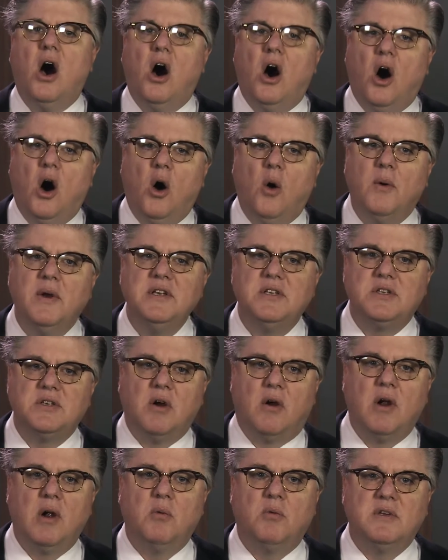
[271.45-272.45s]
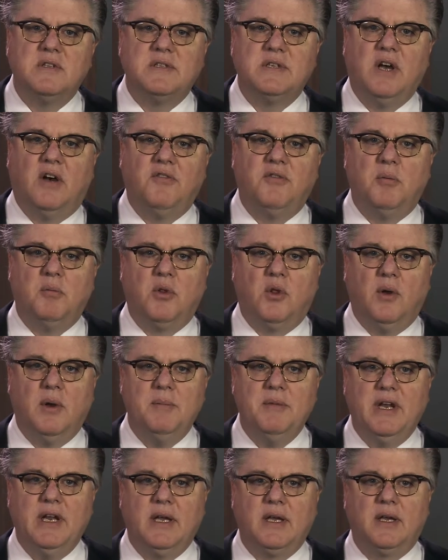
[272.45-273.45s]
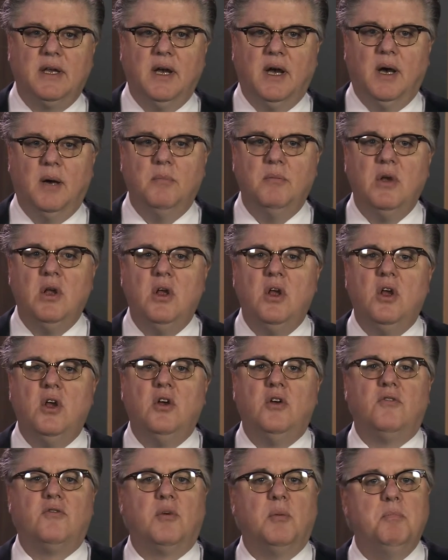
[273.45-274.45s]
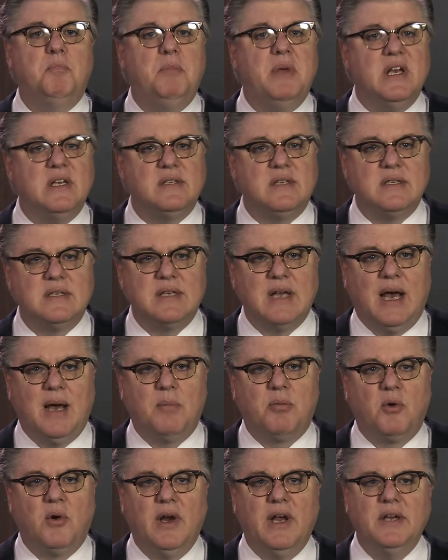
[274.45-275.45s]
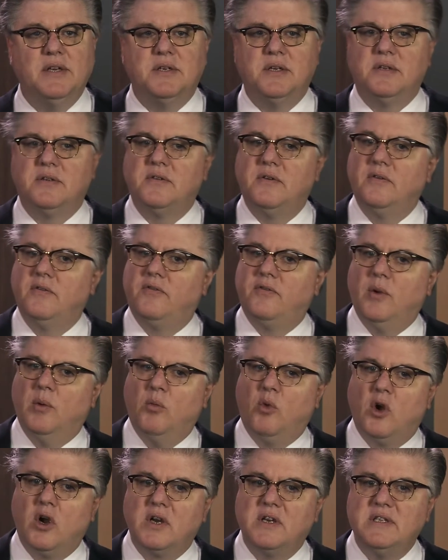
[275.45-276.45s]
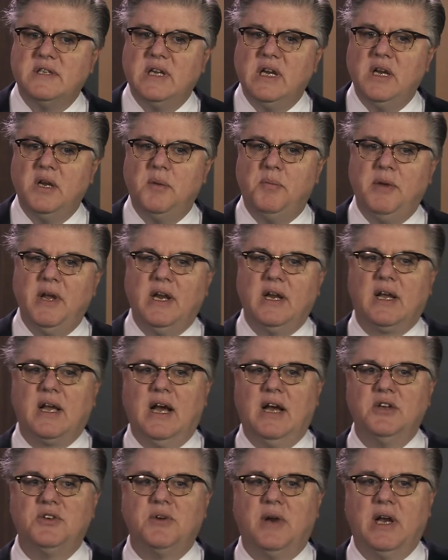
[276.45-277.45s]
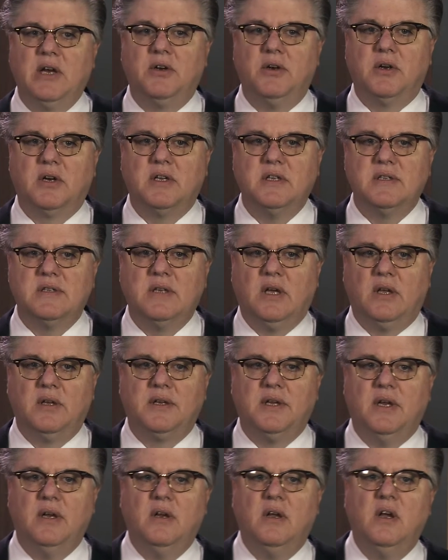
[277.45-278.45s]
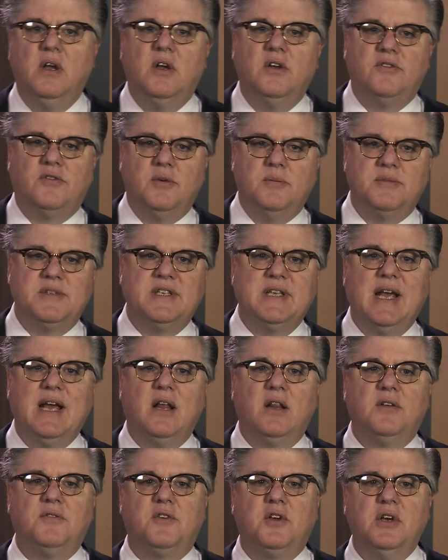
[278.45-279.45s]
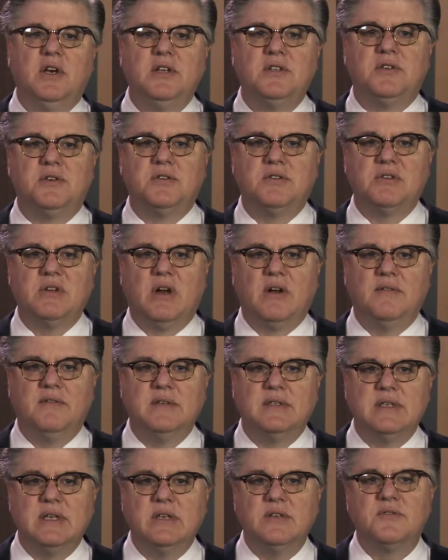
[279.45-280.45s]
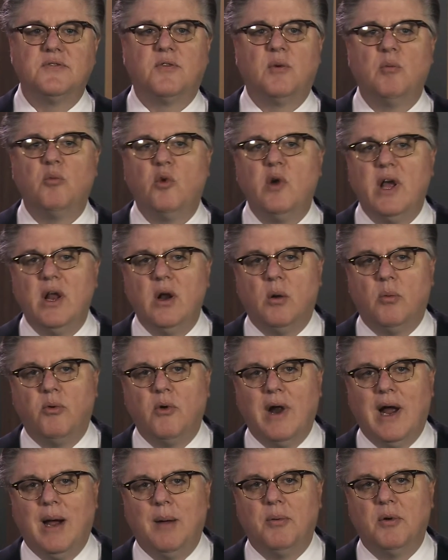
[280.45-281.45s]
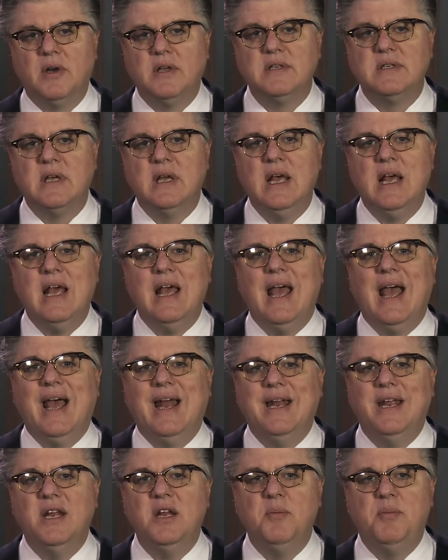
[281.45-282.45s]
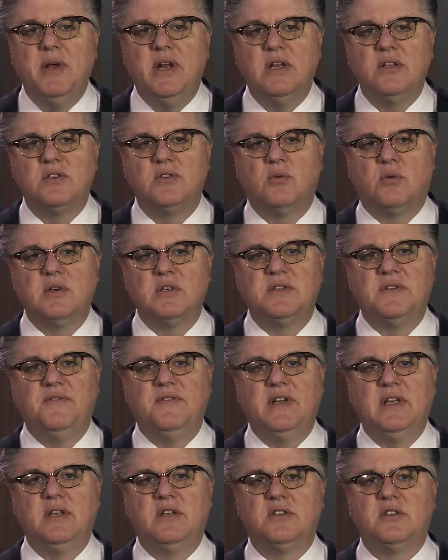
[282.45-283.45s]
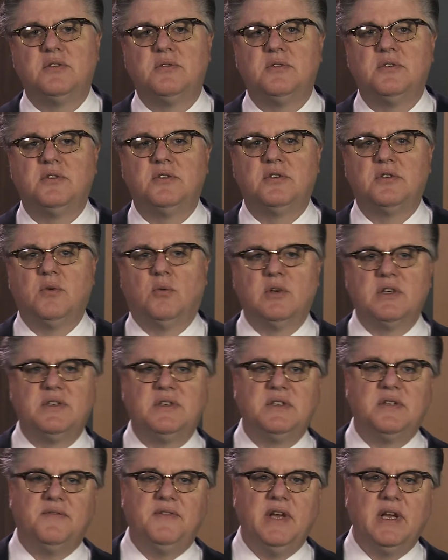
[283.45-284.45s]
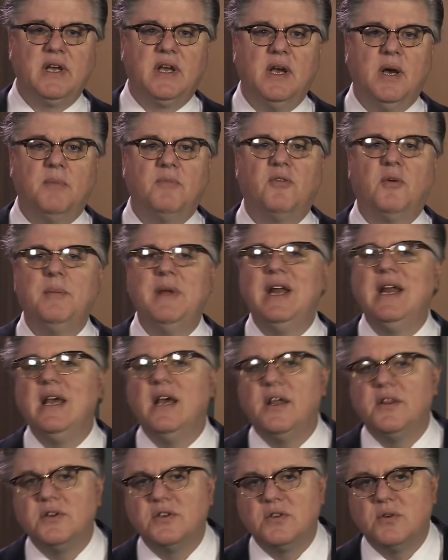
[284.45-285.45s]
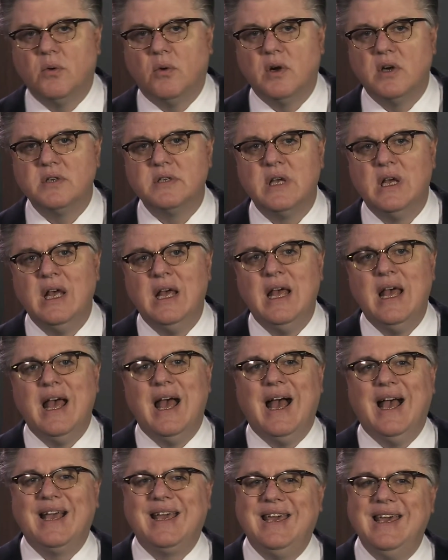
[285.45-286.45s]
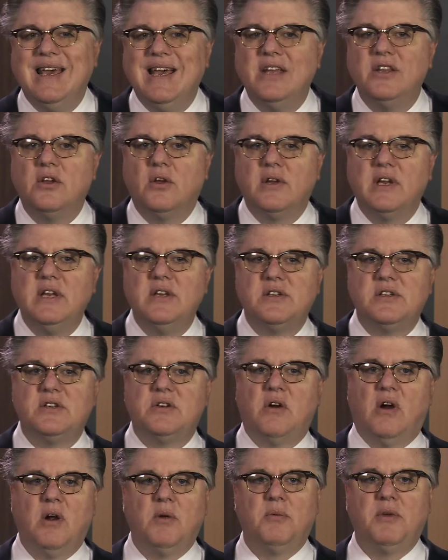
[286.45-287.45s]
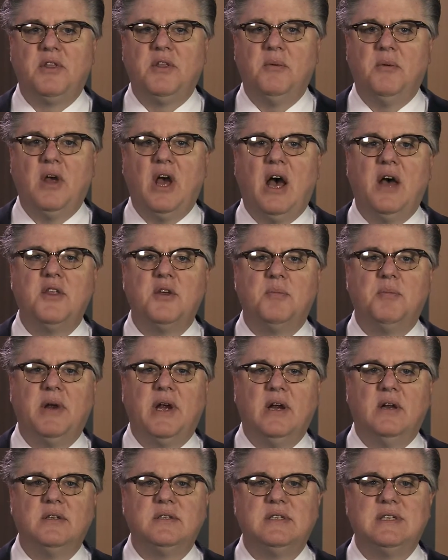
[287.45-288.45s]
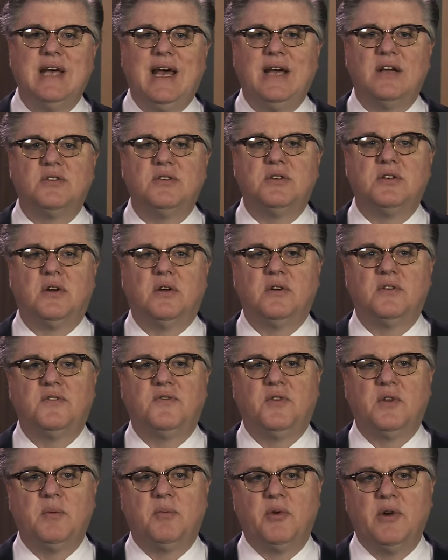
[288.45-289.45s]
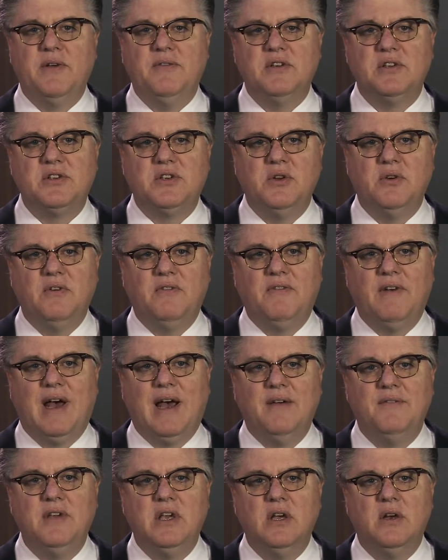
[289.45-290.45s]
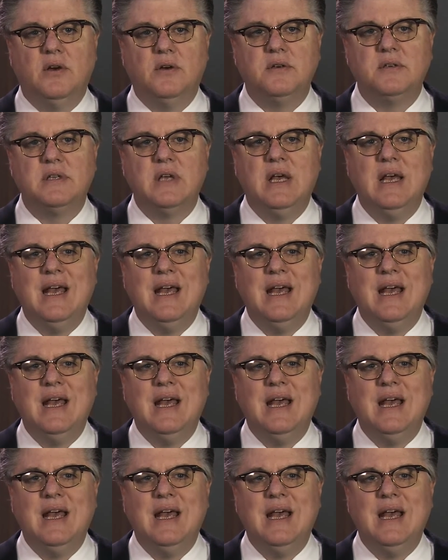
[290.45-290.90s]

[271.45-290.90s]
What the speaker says: Always start with self-employment income from business operations, from work as an independent contractor or consultant, from sale of goods or services, from rental properties, and independent sources of income from any other source. Again, you'll need to start with the other parent's tax returns for the previous 2 to 5 years.